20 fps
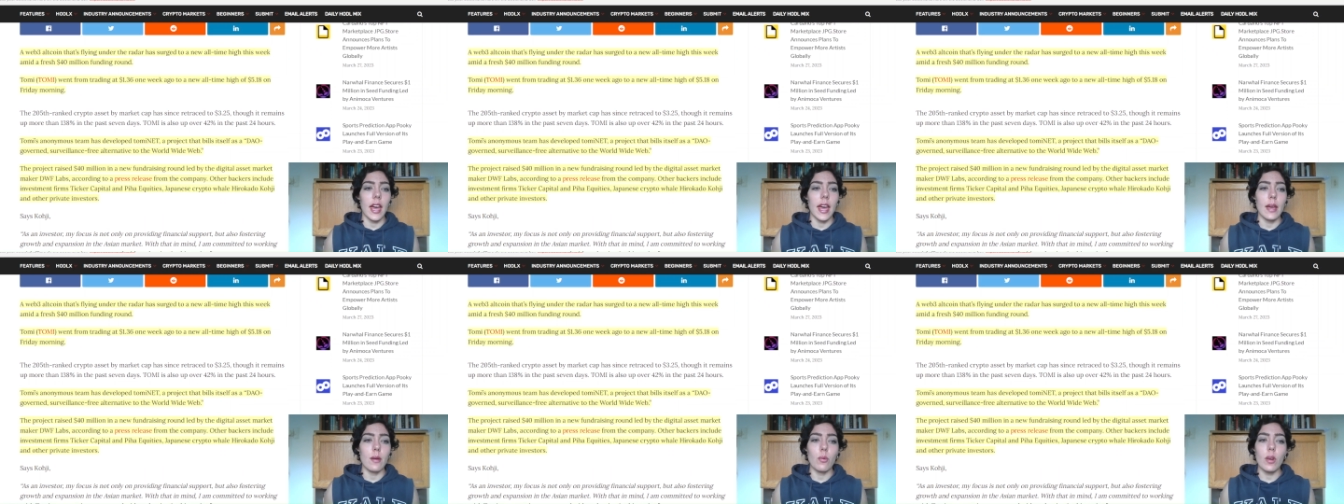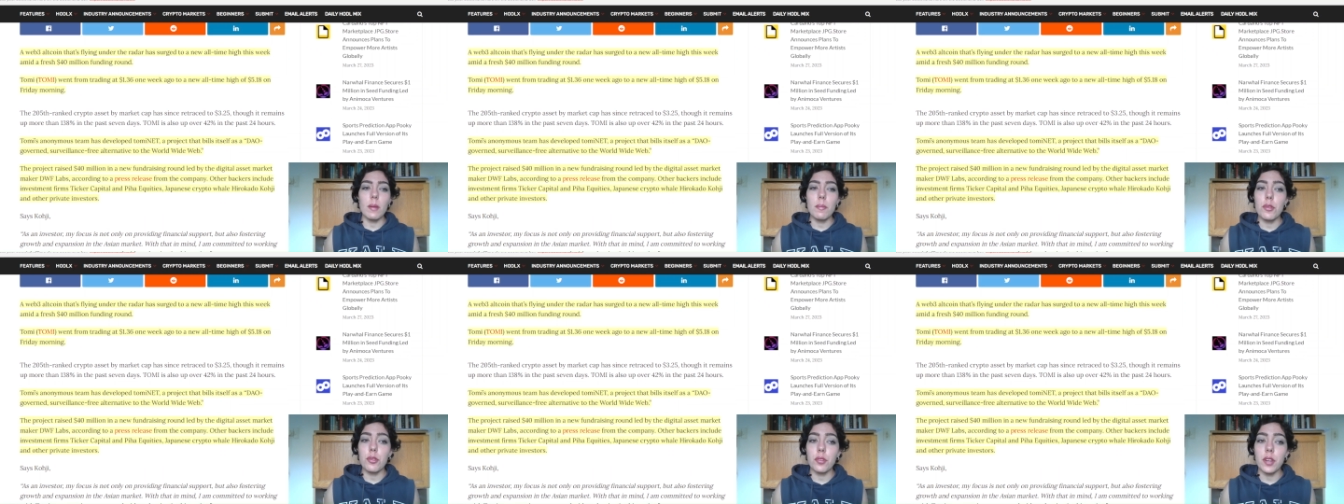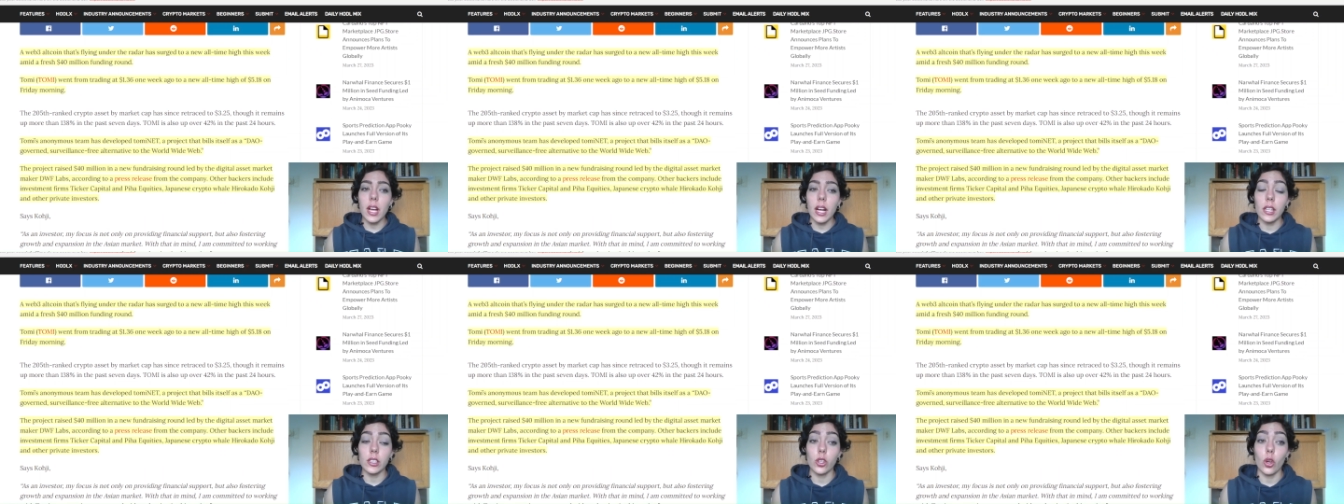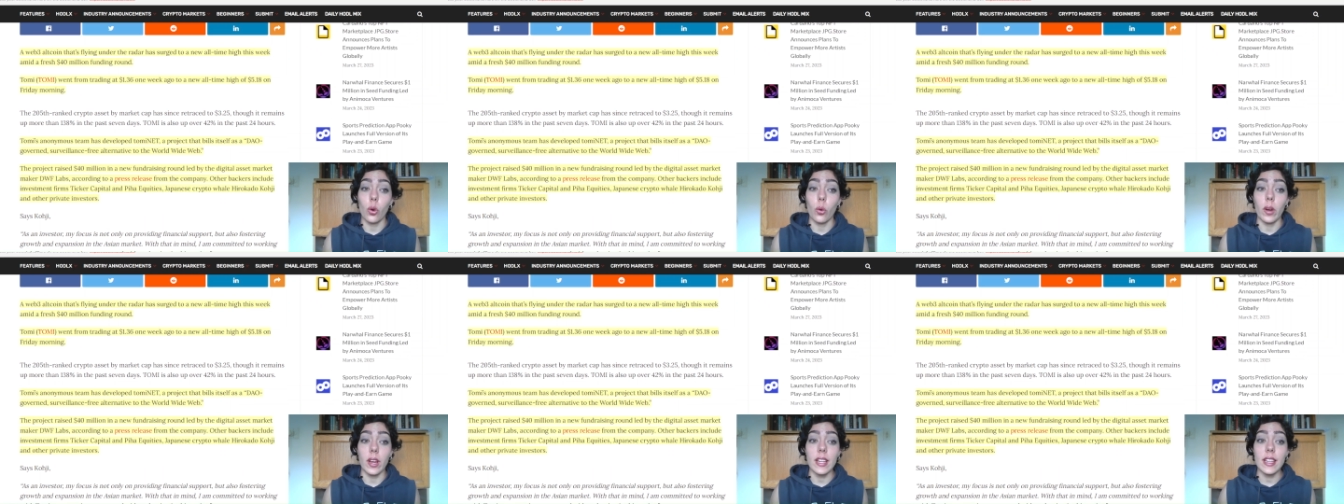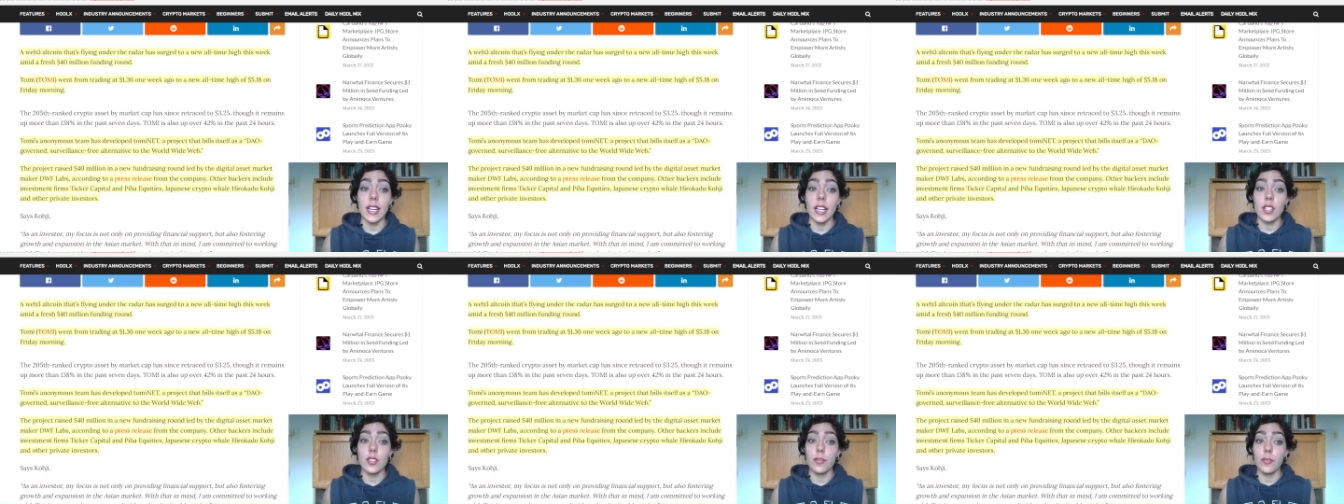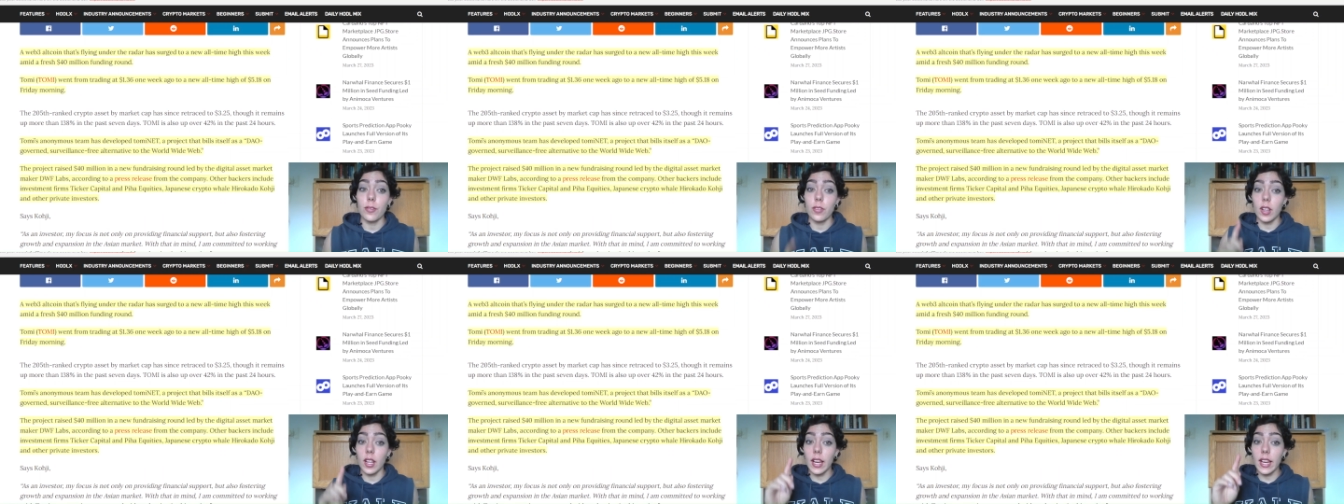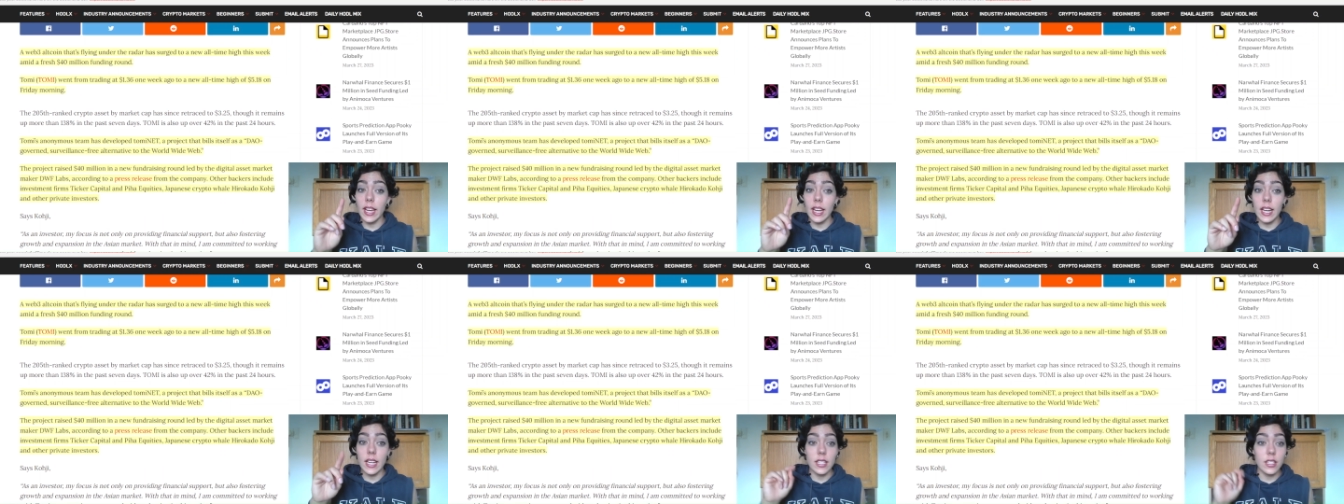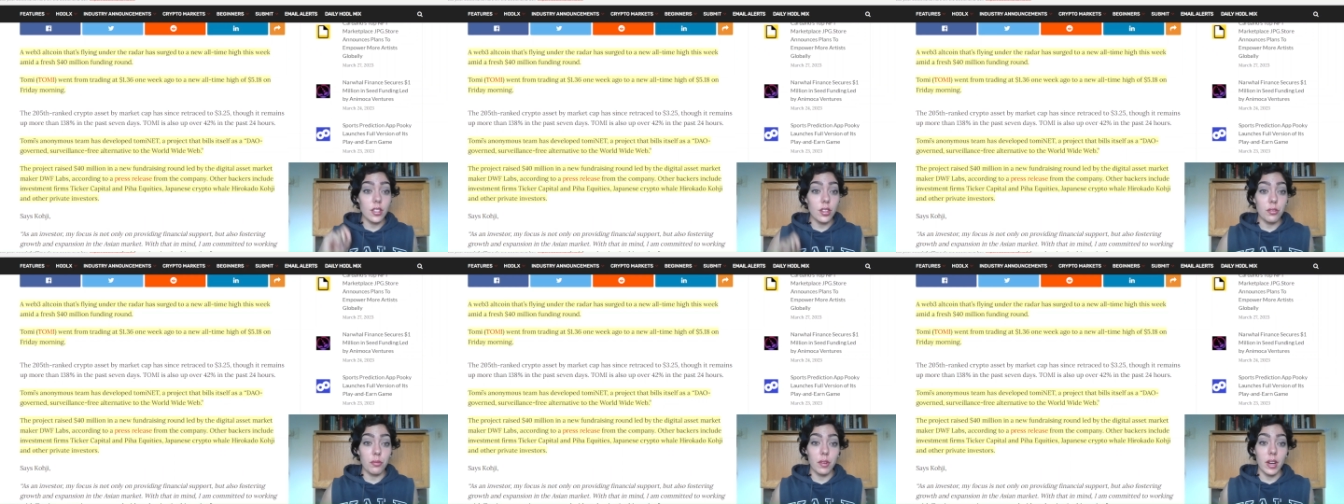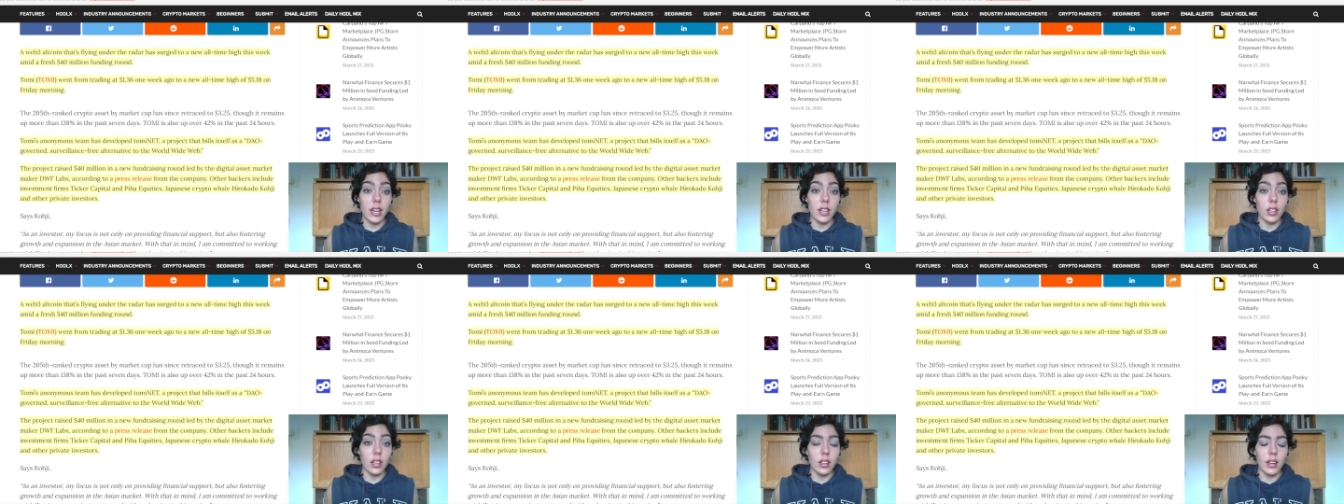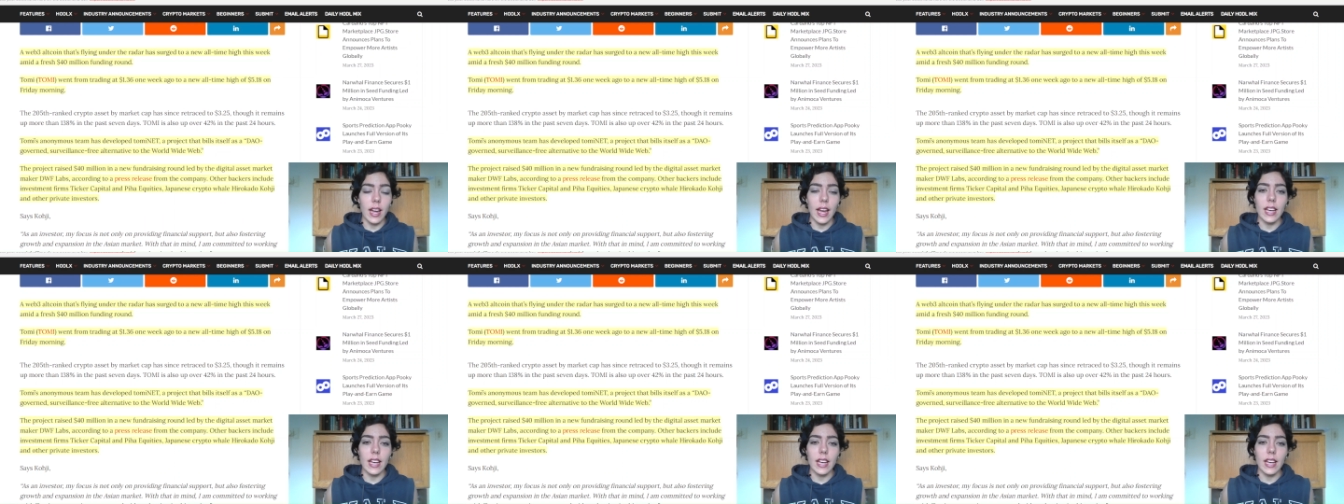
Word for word: A Web three altcoin that's flying under the radar